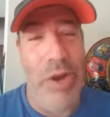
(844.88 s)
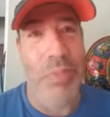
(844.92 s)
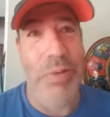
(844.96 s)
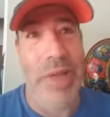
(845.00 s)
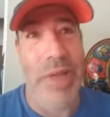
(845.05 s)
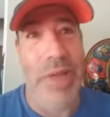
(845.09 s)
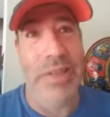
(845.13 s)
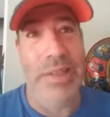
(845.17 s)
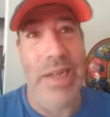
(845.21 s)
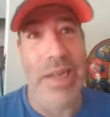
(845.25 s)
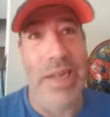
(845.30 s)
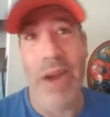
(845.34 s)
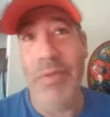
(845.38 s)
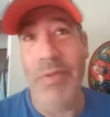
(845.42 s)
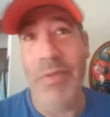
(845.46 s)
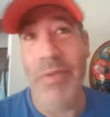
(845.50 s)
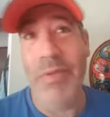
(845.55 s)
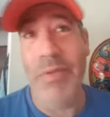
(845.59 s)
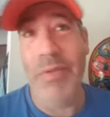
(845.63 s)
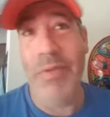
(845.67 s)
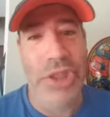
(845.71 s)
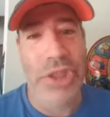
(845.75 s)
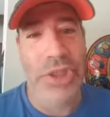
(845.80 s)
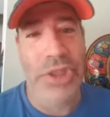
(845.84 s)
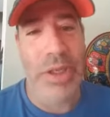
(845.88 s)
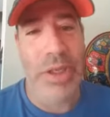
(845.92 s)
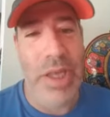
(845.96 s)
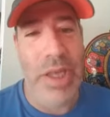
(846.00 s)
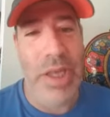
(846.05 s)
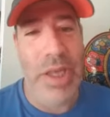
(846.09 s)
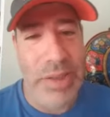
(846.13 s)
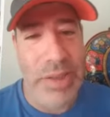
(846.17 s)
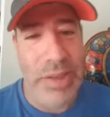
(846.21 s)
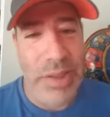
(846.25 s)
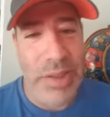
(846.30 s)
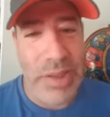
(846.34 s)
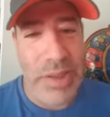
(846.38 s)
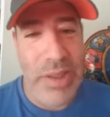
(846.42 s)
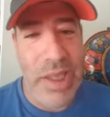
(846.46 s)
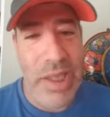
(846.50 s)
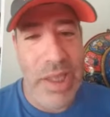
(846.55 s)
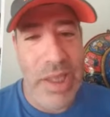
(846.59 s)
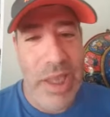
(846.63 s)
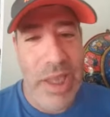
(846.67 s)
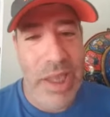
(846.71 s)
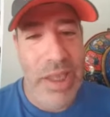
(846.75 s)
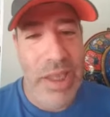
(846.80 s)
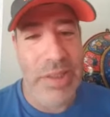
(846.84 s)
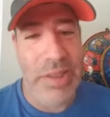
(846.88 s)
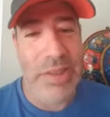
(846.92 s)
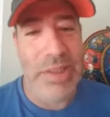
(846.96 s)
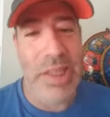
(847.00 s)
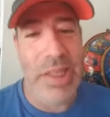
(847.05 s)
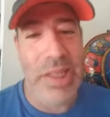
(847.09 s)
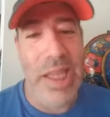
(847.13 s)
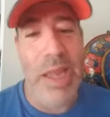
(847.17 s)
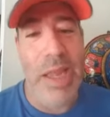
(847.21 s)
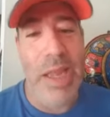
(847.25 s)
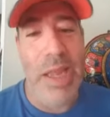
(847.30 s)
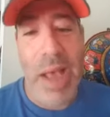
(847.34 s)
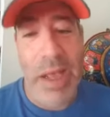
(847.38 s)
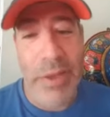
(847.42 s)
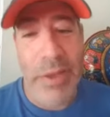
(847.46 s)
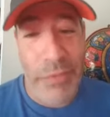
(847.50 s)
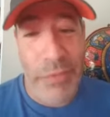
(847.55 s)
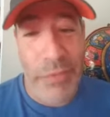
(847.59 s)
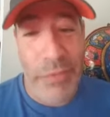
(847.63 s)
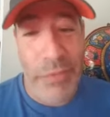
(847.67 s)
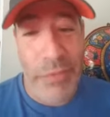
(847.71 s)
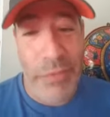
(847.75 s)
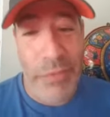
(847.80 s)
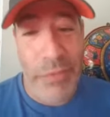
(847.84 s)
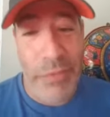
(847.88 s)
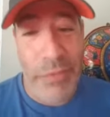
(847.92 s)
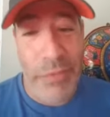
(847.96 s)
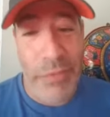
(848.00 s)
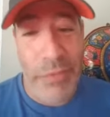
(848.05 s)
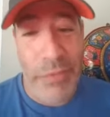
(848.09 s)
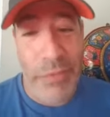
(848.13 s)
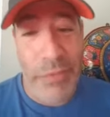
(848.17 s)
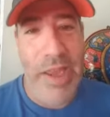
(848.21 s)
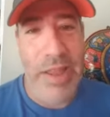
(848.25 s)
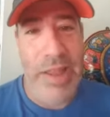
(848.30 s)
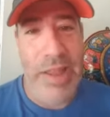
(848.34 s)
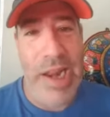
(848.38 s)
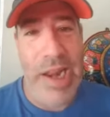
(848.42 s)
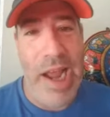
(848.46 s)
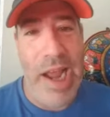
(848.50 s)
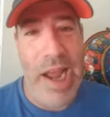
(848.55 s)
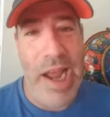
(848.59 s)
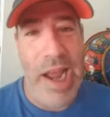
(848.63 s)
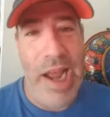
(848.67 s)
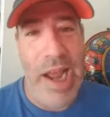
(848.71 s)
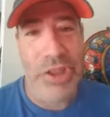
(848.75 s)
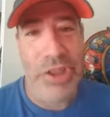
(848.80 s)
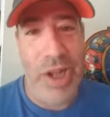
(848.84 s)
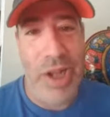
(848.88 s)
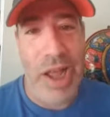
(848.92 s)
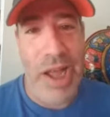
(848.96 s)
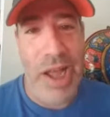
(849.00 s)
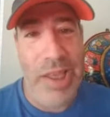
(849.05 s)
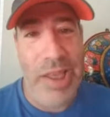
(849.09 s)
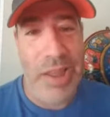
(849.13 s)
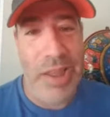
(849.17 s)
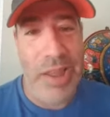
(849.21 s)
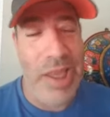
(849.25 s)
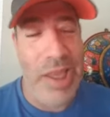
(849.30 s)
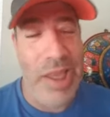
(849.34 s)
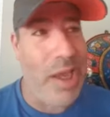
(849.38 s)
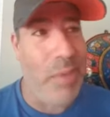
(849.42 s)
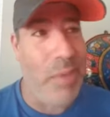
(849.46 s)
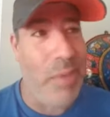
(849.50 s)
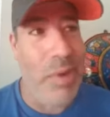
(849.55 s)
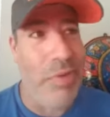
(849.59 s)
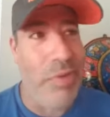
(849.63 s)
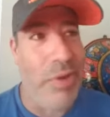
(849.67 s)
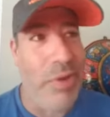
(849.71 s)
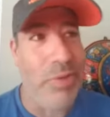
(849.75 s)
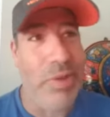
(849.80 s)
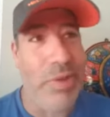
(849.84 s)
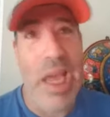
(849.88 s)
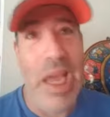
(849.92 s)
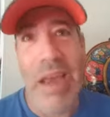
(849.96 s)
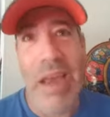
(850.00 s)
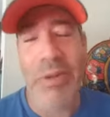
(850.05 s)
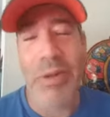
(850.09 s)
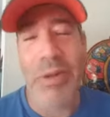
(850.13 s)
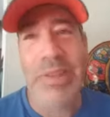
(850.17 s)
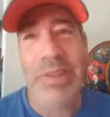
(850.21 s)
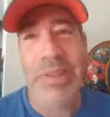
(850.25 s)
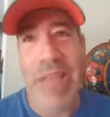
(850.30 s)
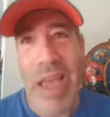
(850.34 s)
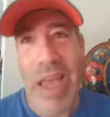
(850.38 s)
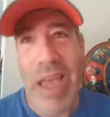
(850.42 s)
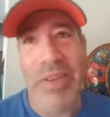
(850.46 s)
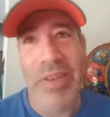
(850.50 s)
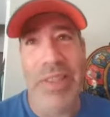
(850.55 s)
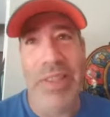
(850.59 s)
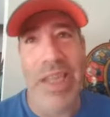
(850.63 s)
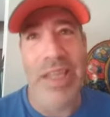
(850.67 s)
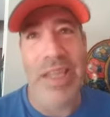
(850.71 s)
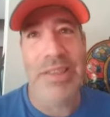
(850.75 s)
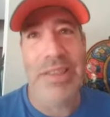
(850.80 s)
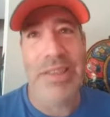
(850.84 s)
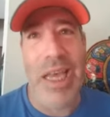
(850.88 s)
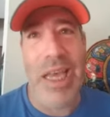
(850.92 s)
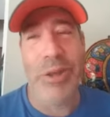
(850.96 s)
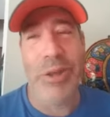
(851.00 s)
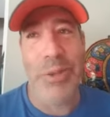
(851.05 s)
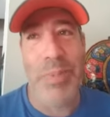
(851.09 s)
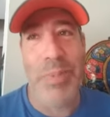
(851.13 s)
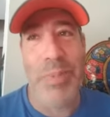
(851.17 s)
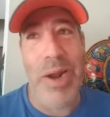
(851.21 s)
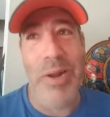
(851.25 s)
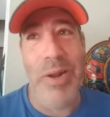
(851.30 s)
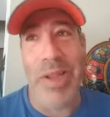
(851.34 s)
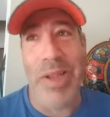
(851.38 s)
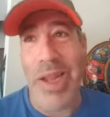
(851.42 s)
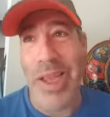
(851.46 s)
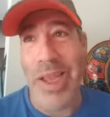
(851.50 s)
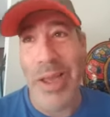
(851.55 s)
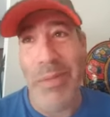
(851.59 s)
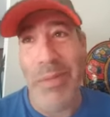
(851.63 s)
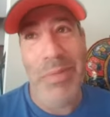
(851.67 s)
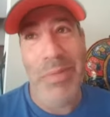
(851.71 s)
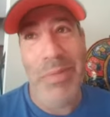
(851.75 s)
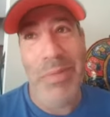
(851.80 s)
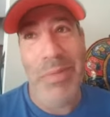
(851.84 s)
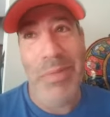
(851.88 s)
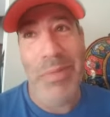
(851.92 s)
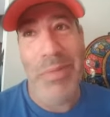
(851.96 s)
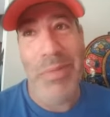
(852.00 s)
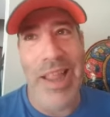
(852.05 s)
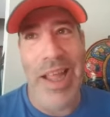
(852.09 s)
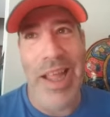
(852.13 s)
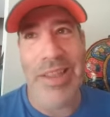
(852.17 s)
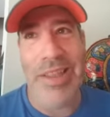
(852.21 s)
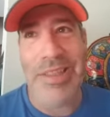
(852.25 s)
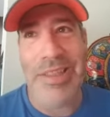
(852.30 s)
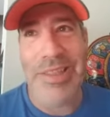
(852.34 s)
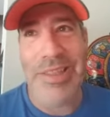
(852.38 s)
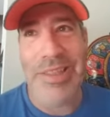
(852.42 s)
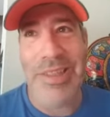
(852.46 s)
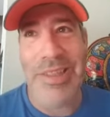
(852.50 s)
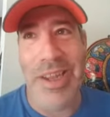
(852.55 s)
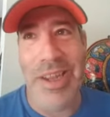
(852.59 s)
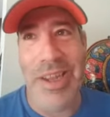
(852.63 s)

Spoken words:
plays in every situation. He is the best face-off guy in the National Hockey League. I mean, if there's 17 centers better than him, that's